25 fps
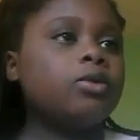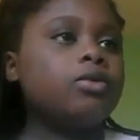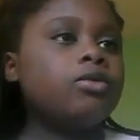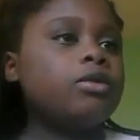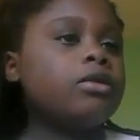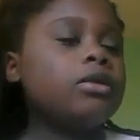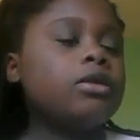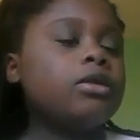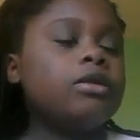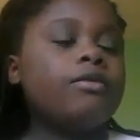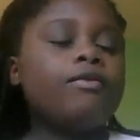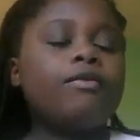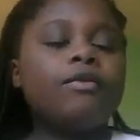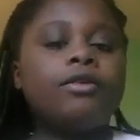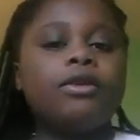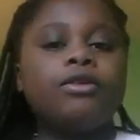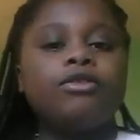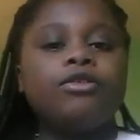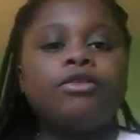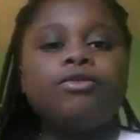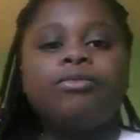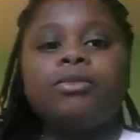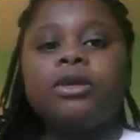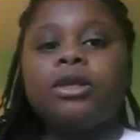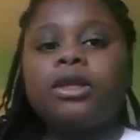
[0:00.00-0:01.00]
There was only the
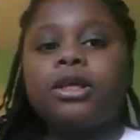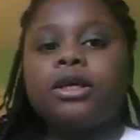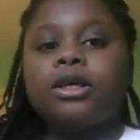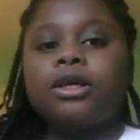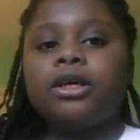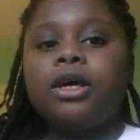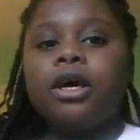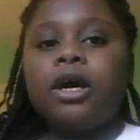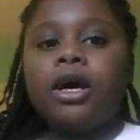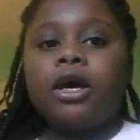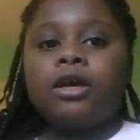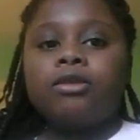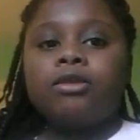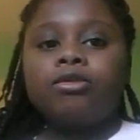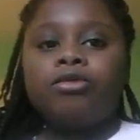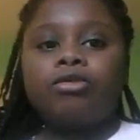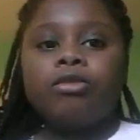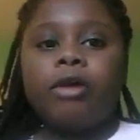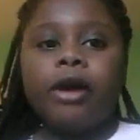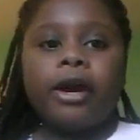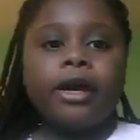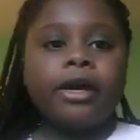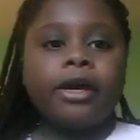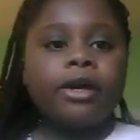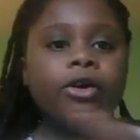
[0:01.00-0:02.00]
footage of me like
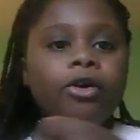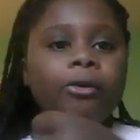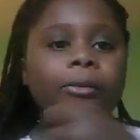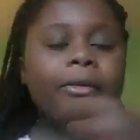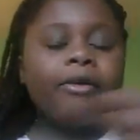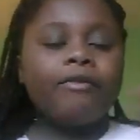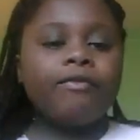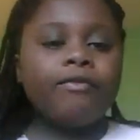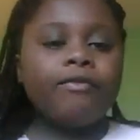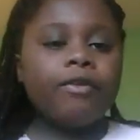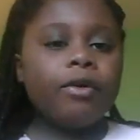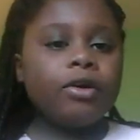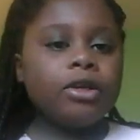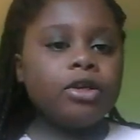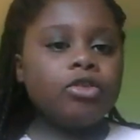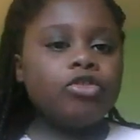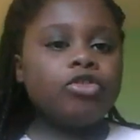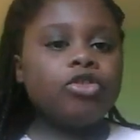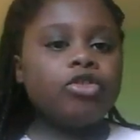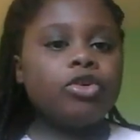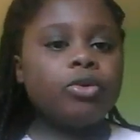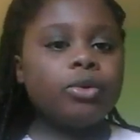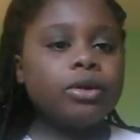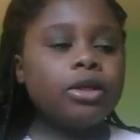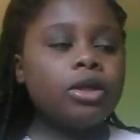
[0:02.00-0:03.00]
trying it on my phone and
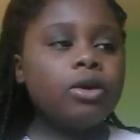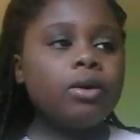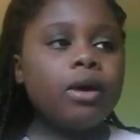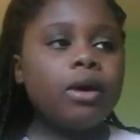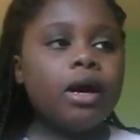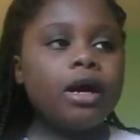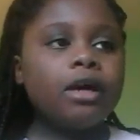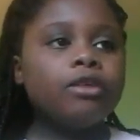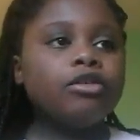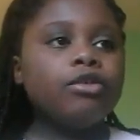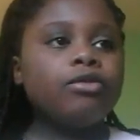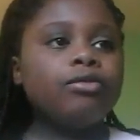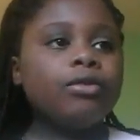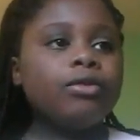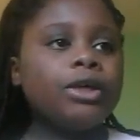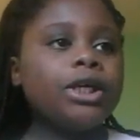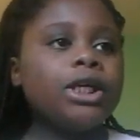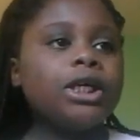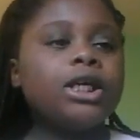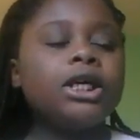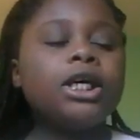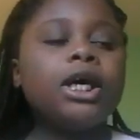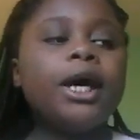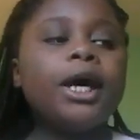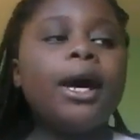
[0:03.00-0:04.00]
showing you guys and
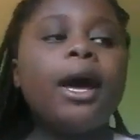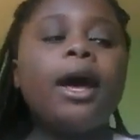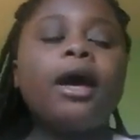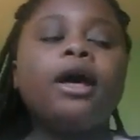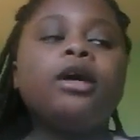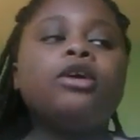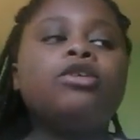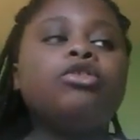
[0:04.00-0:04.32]
reading it.